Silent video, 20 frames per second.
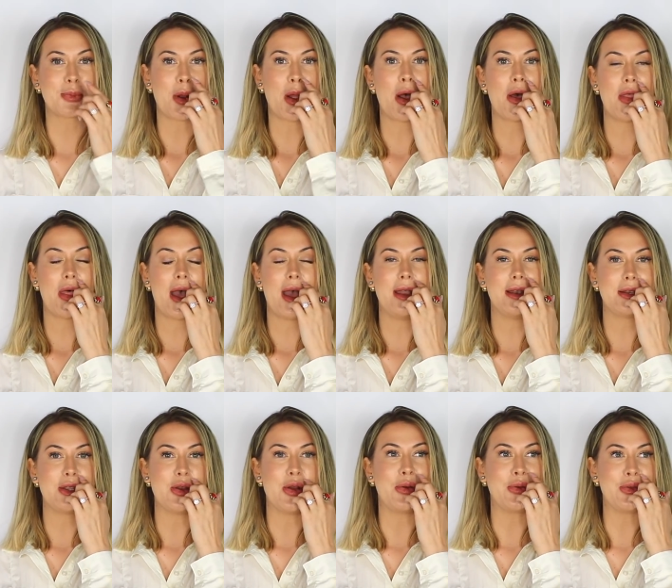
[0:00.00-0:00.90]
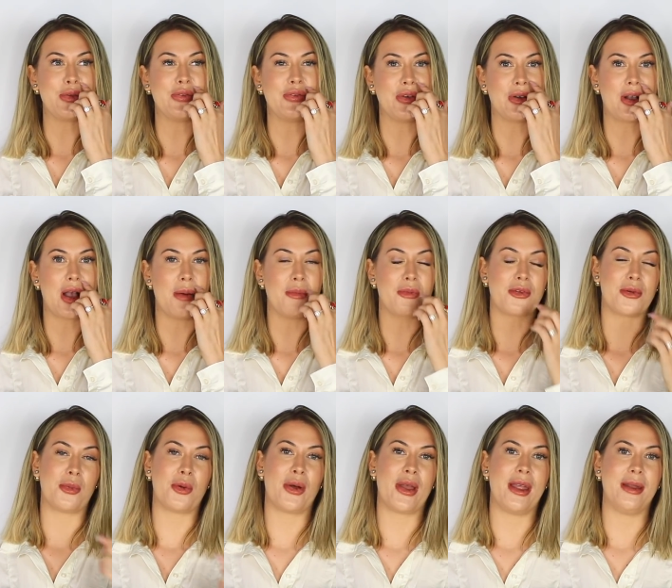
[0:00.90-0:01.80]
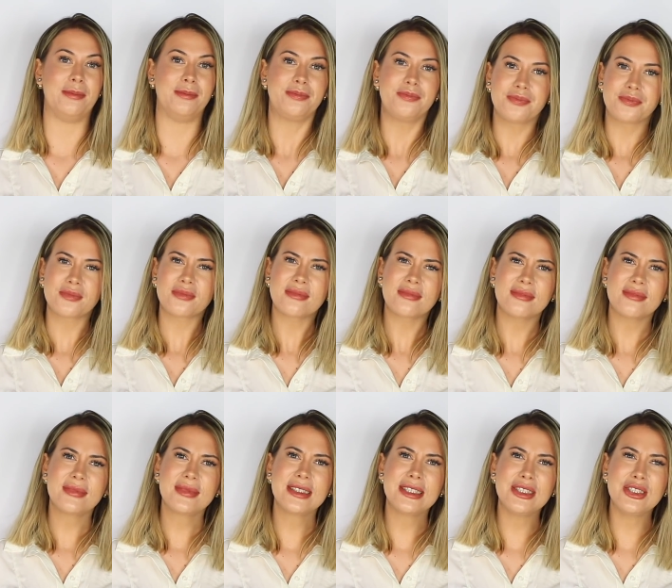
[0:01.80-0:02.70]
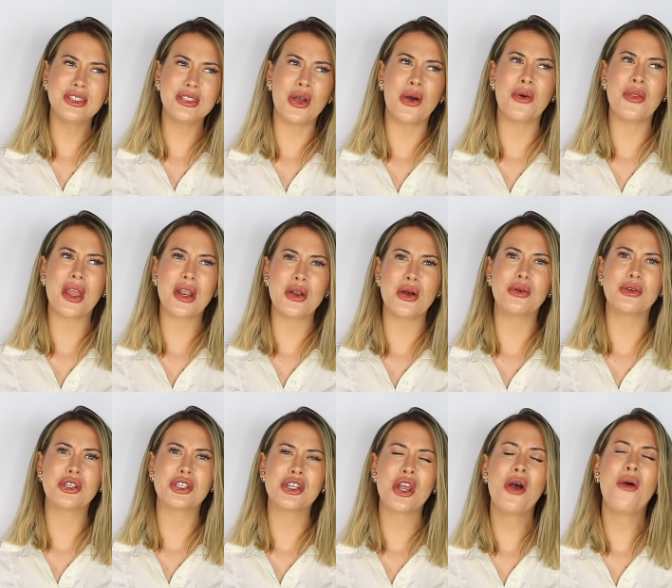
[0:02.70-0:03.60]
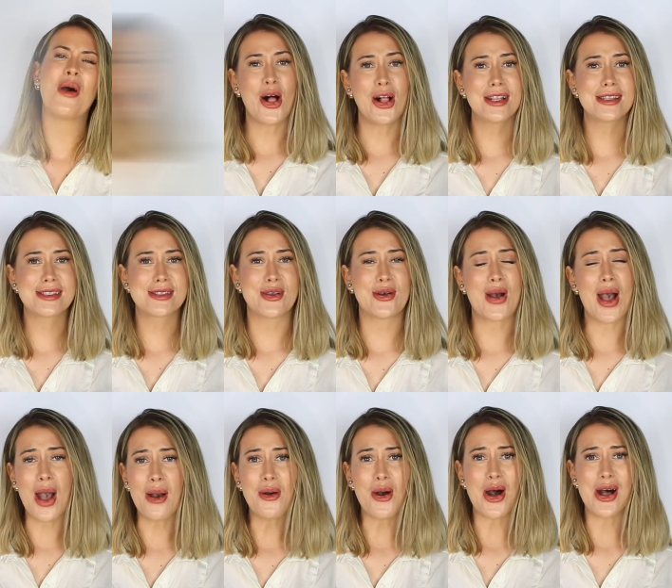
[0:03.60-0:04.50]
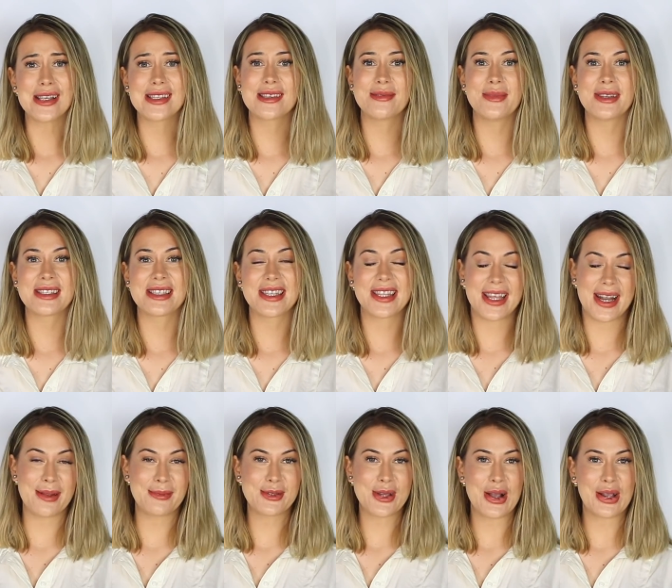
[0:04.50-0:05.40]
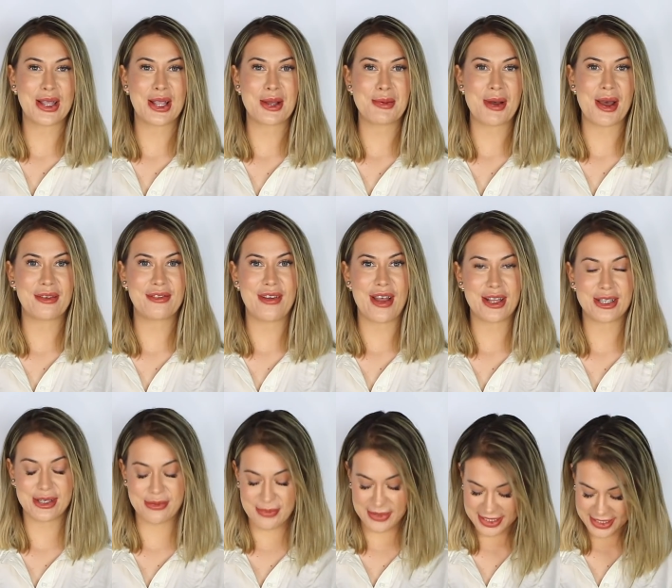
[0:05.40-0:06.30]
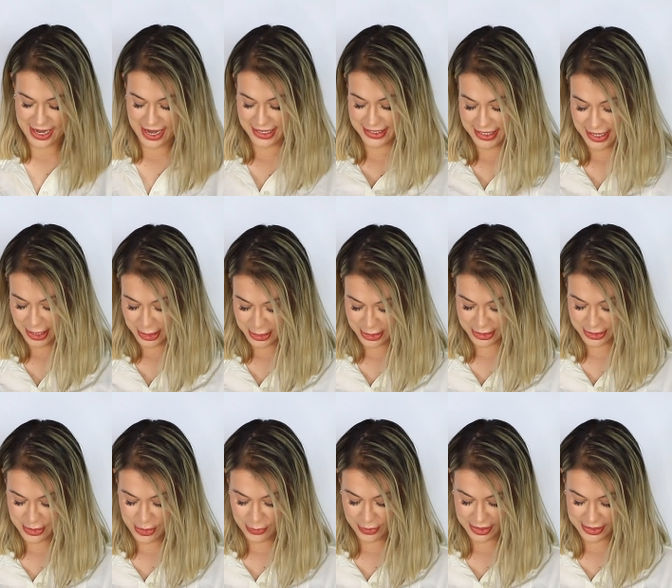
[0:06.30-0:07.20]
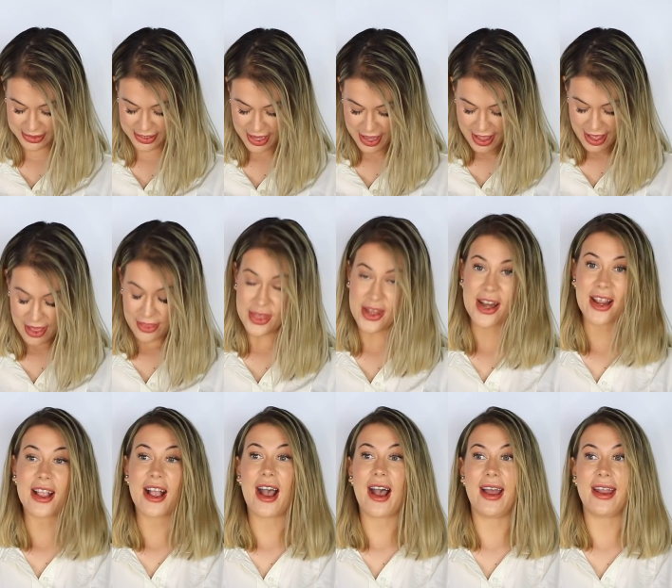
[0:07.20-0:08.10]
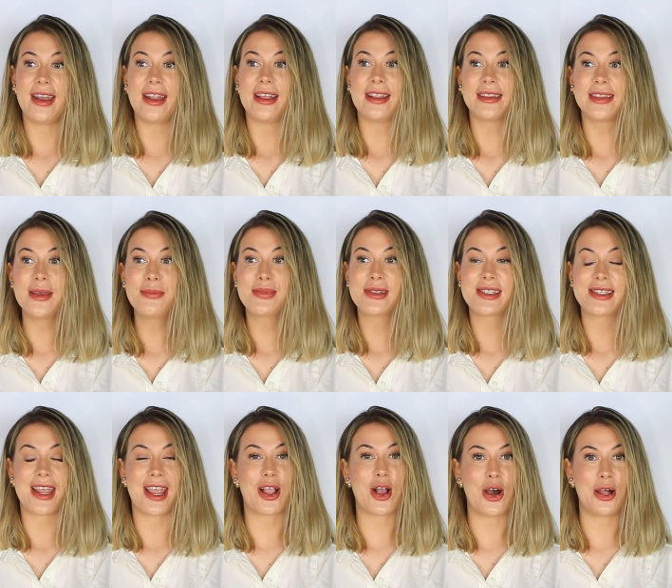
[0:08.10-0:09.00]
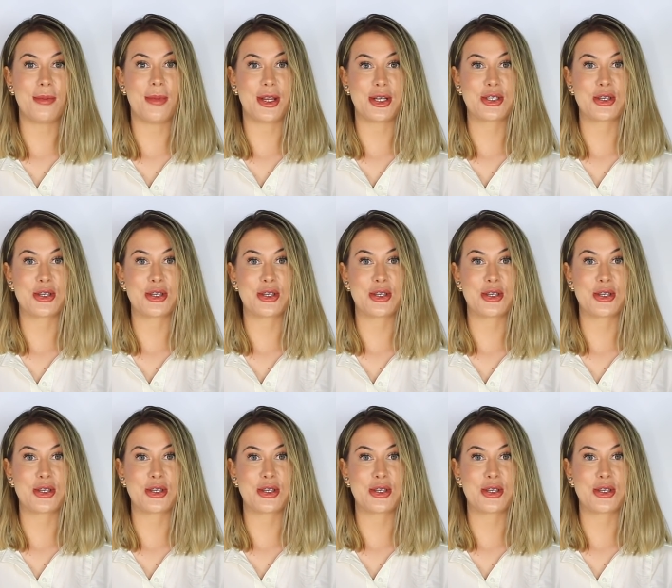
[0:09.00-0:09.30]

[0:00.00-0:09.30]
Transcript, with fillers: bra that you know you feel comfortable in so they don't show. Also, how awesome is it that I'm talking about fashion mistakes and I just noticed that I got lipstick on my